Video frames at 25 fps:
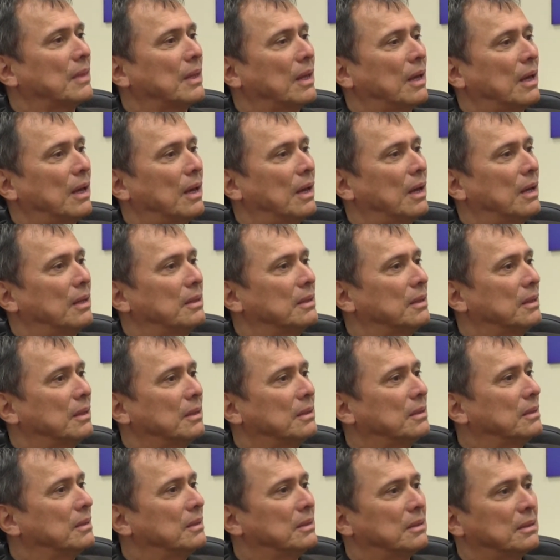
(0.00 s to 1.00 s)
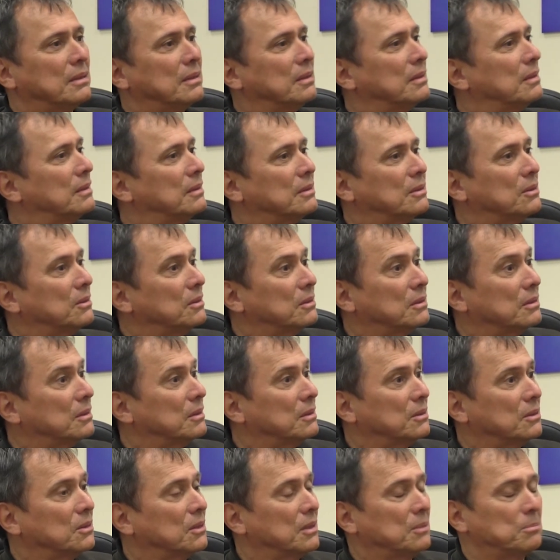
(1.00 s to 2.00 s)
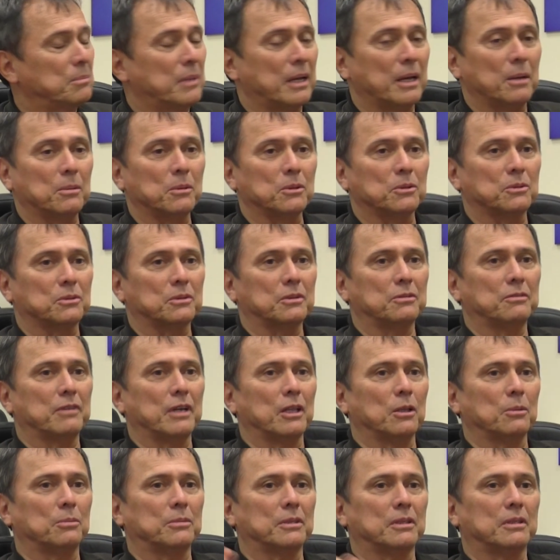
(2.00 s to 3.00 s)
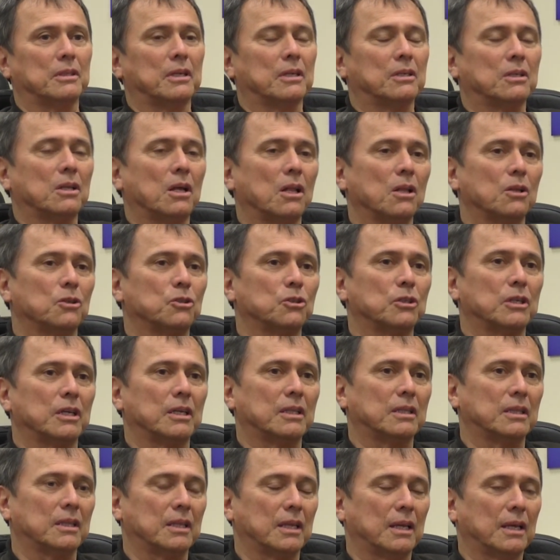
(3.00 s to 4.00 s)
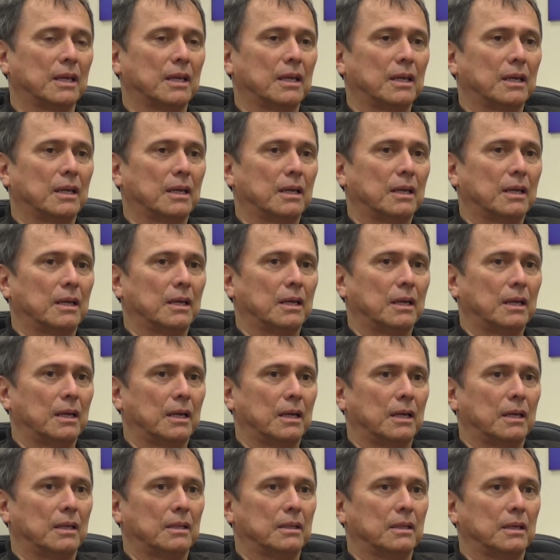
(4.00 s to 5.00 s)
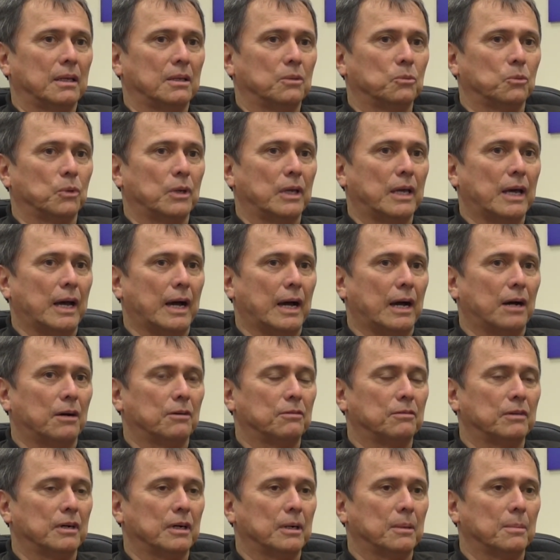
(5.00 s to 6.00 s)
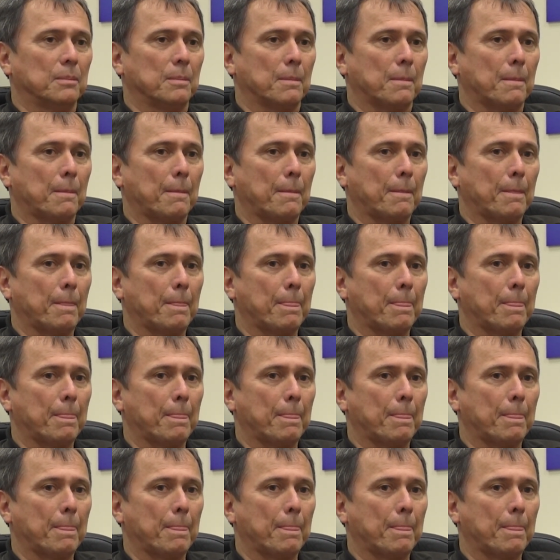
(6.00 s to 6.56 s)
and, and to, to, to, be able to develop the technology. And and and we have um,